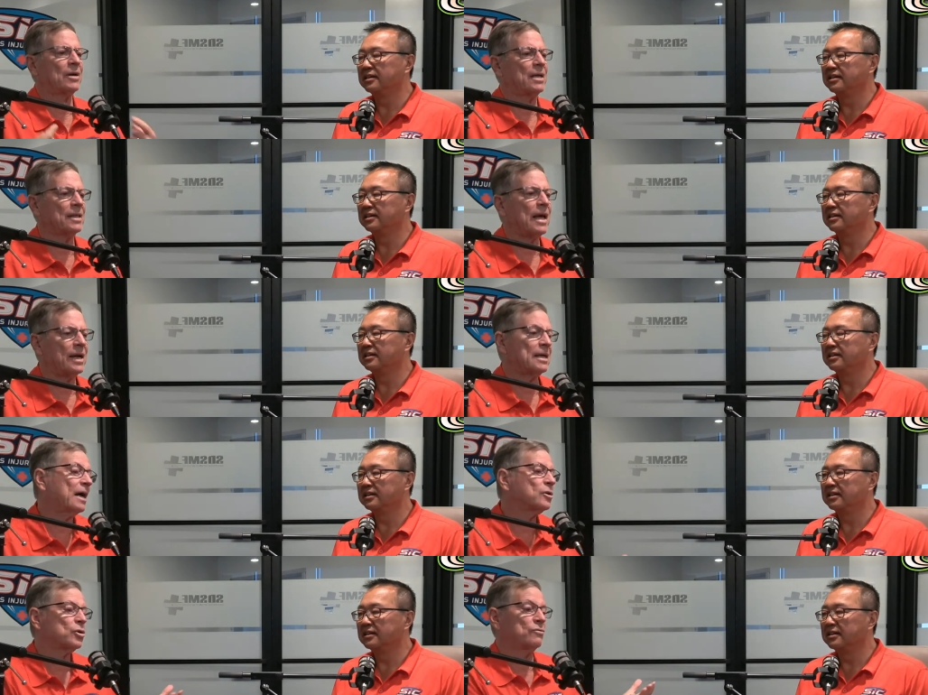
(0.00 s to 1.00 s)
Speaker 1: get that.
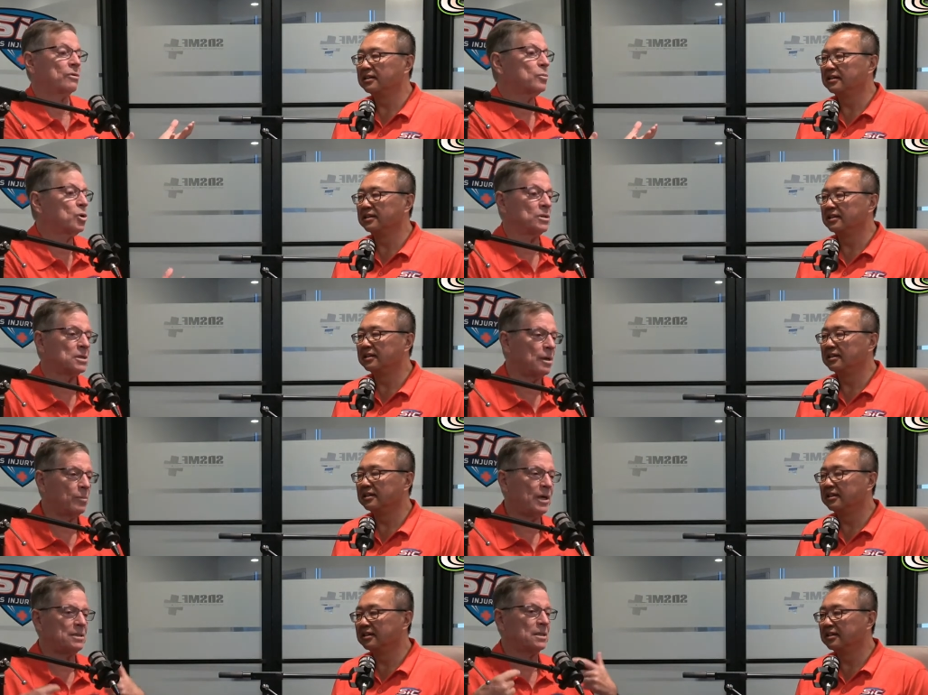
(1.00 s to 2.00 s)
I learned from Ernie
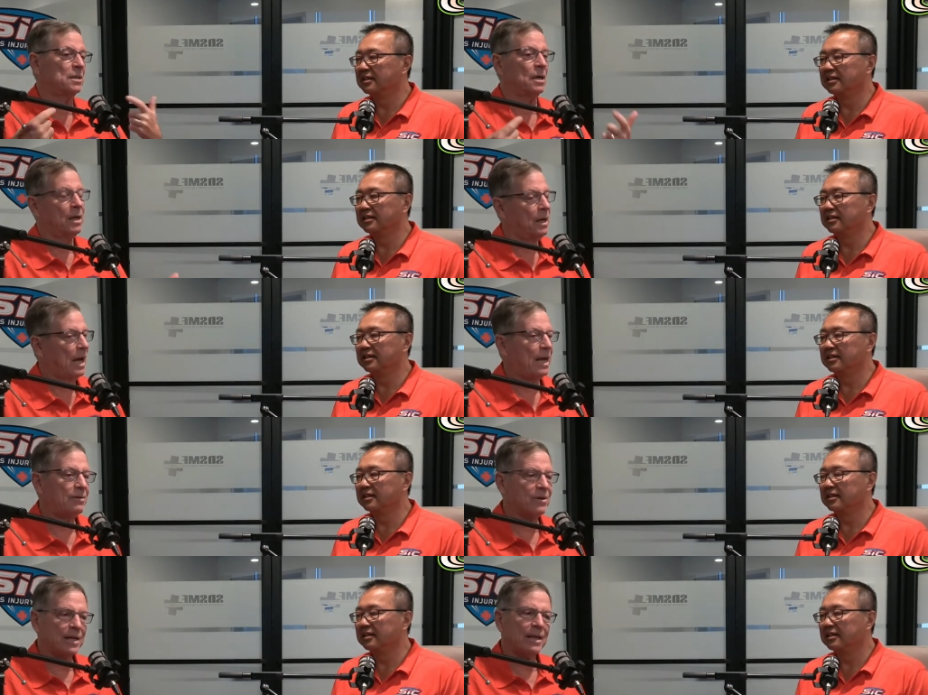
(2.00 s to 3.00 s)
Zampese. I
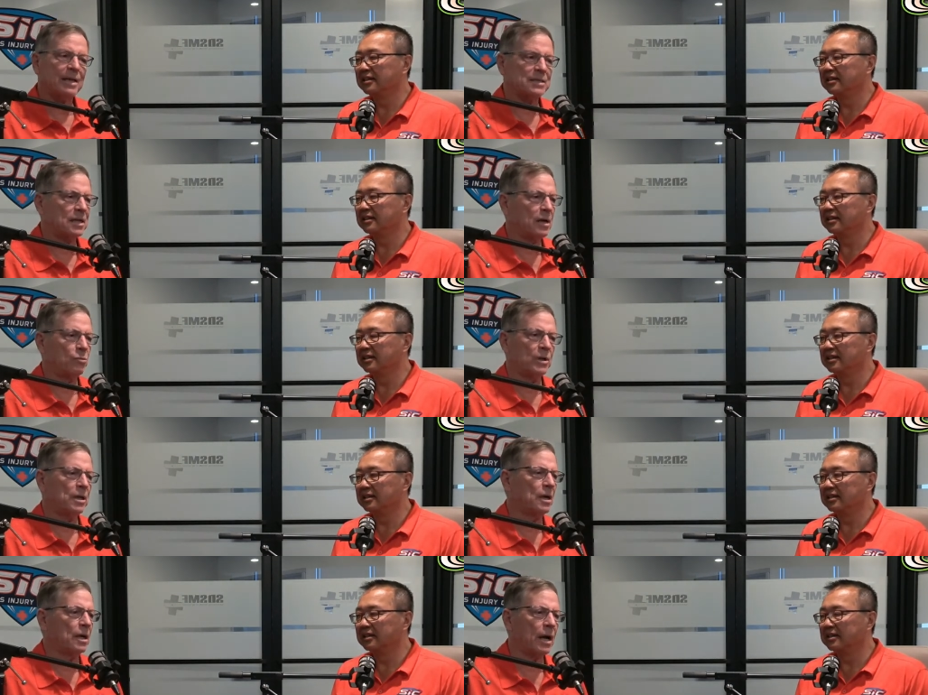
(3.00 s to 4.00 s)
never get that excited when a
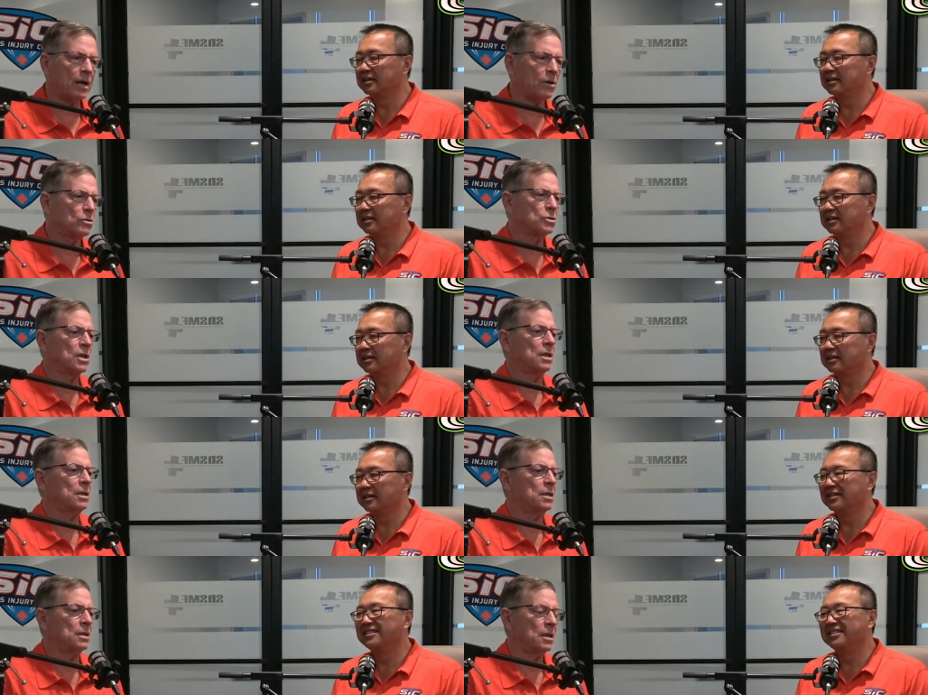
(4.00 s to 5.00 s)
young guy goes
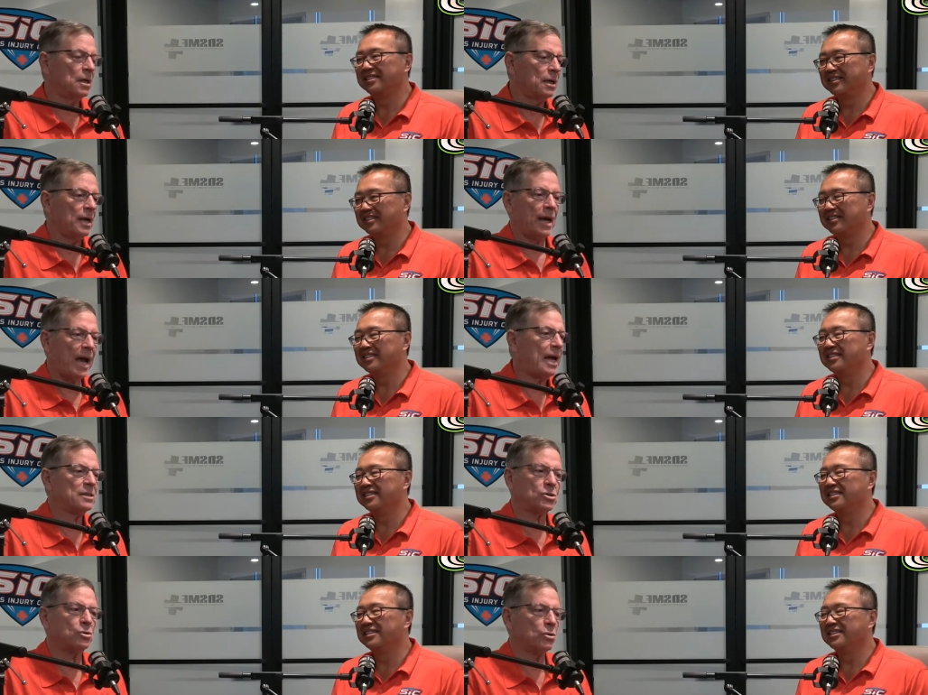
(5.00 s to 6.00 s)
in and
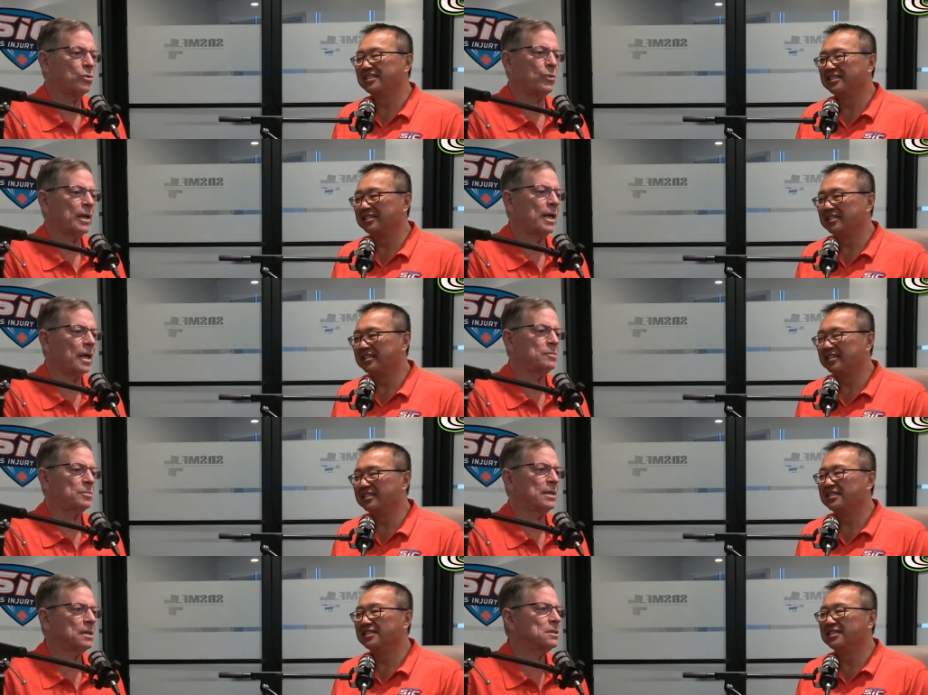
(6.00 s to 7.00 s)
has two or three
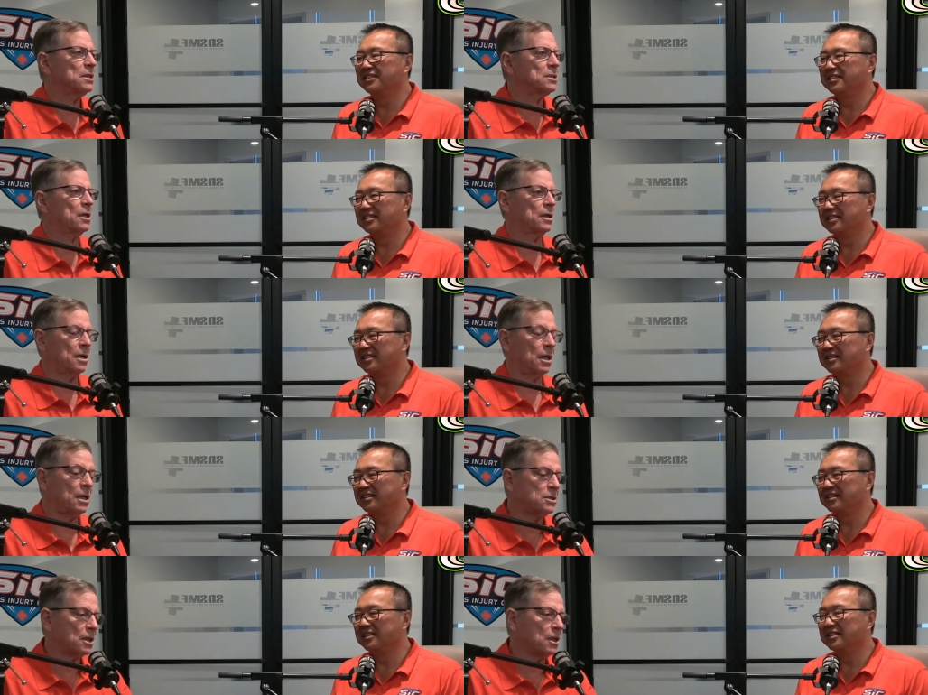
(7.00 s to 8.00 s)
games because it's a
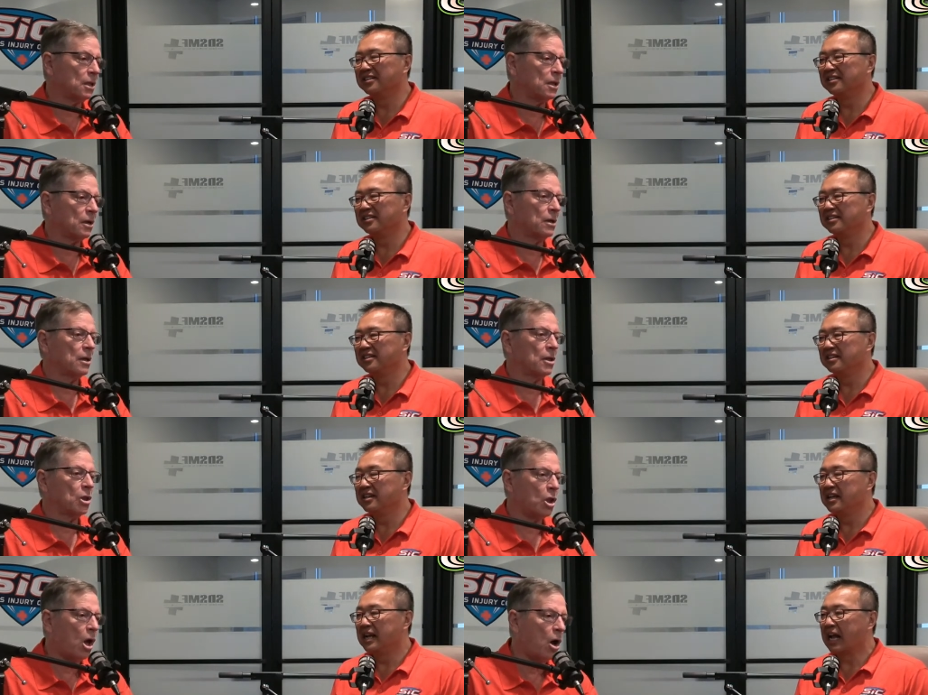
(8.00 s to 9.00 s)
it's a
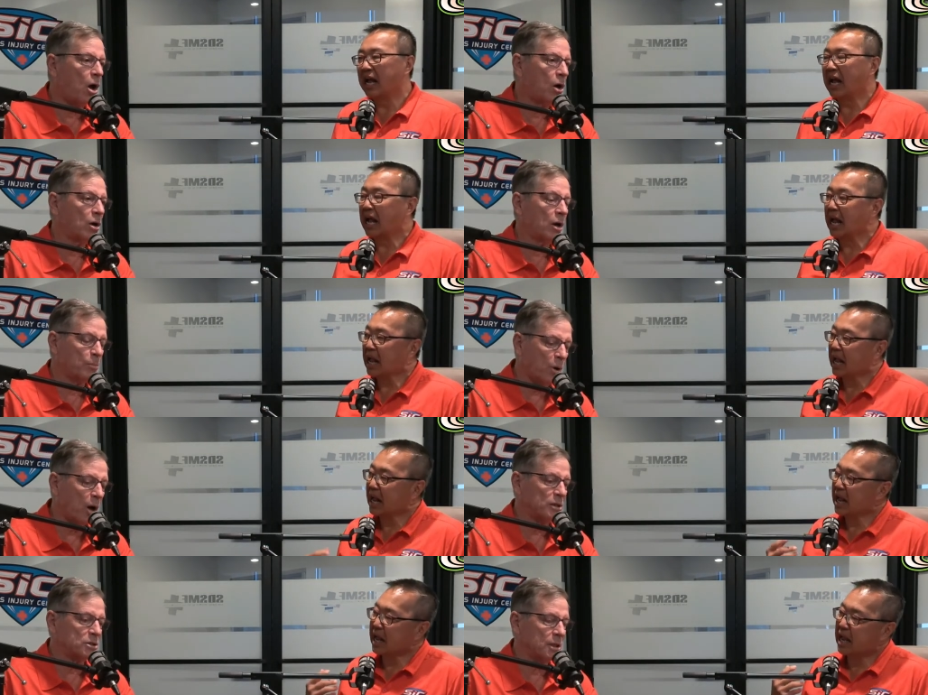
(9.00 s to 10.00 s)
long
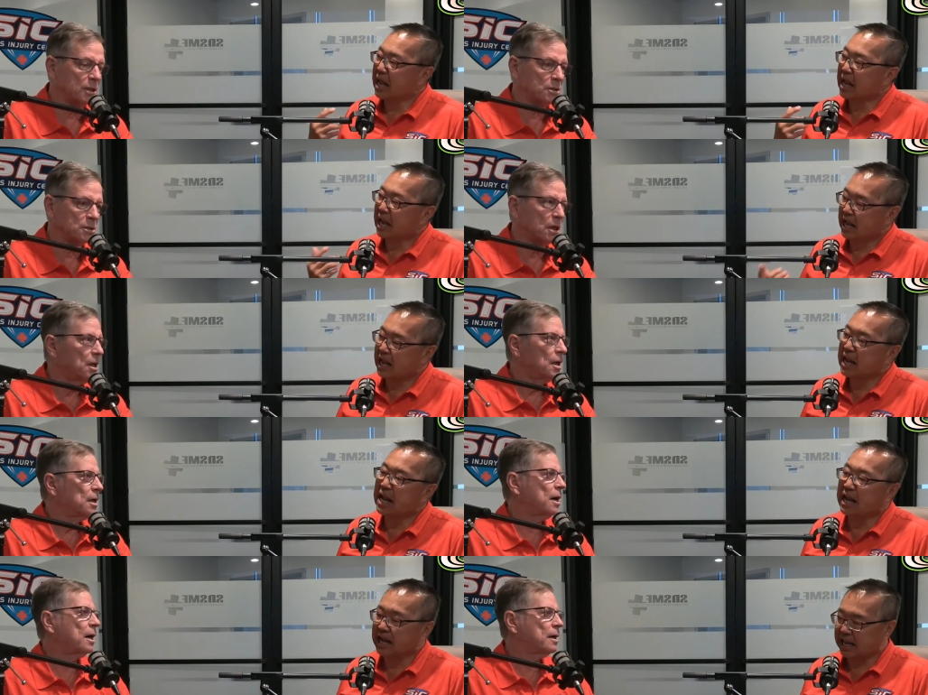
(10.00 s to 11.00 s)
process.
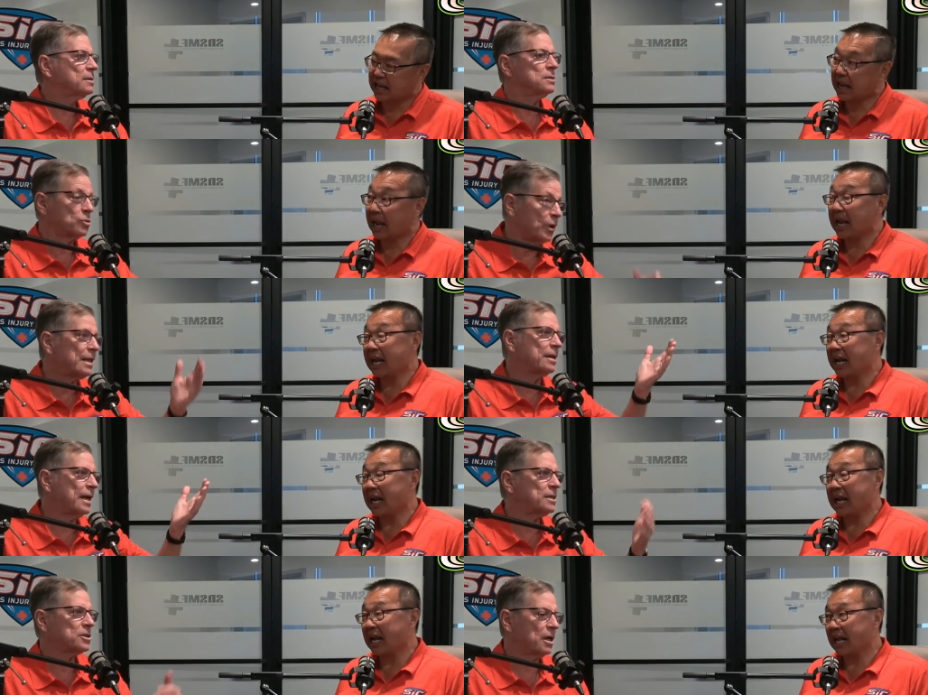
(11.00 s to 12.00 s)
Uh, New England
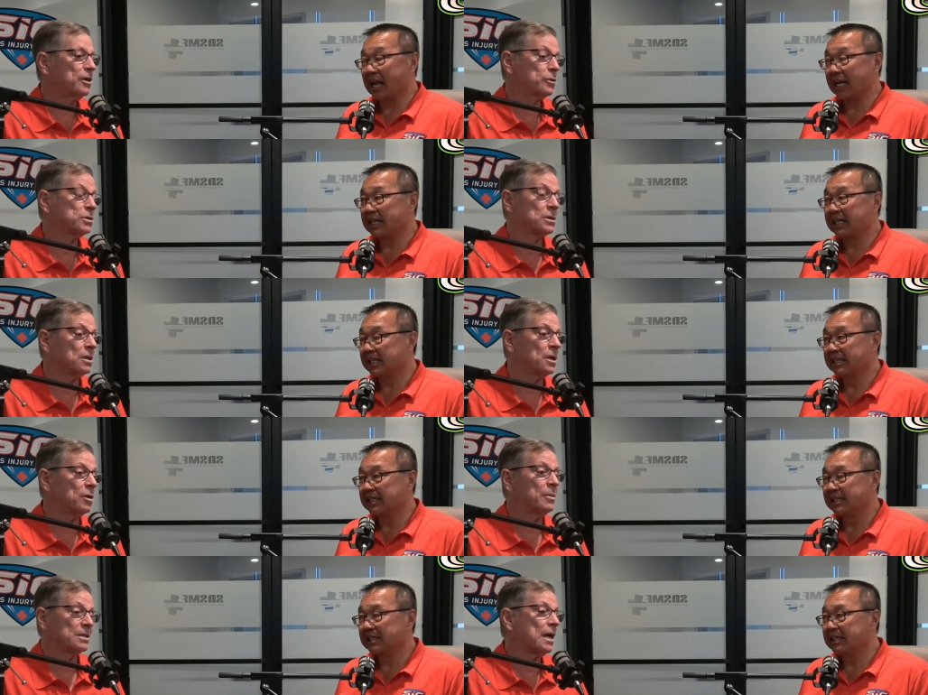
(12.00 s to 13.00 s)
has an interesting
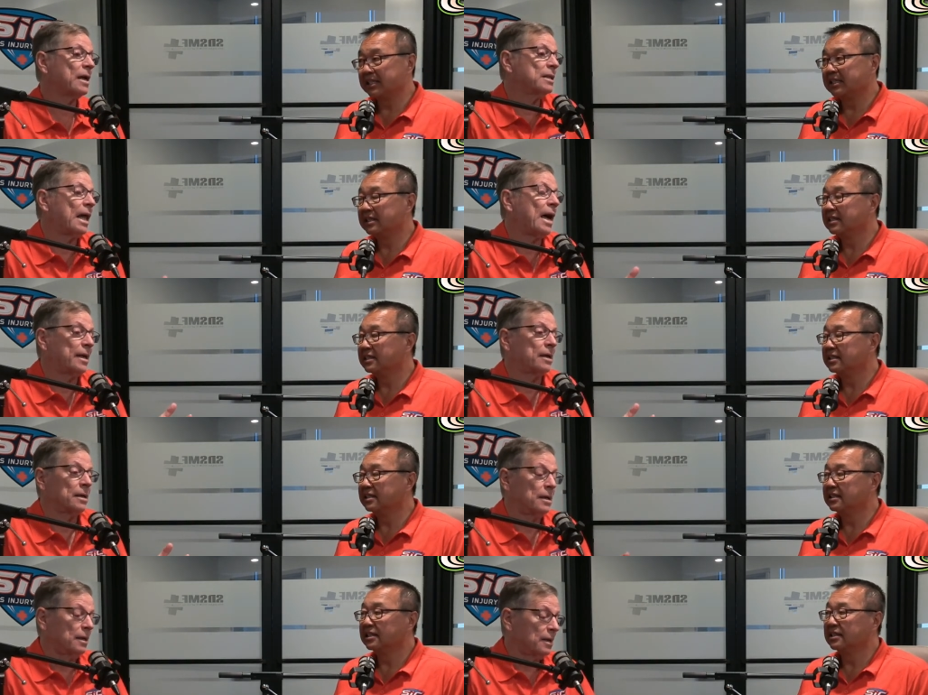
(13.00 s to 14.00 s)
deal because I
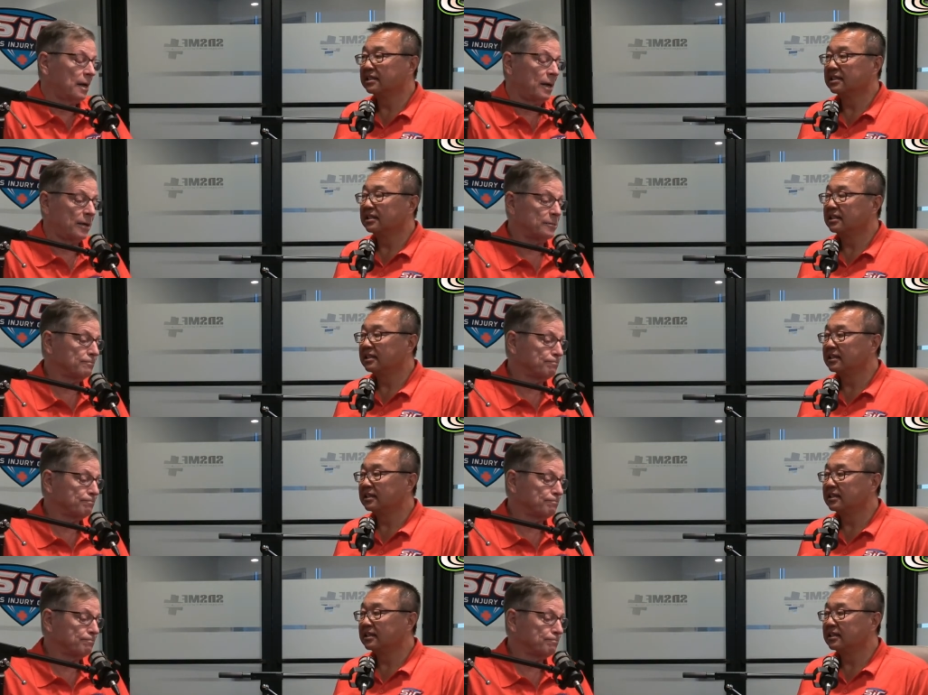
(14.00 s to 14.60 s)
like uh,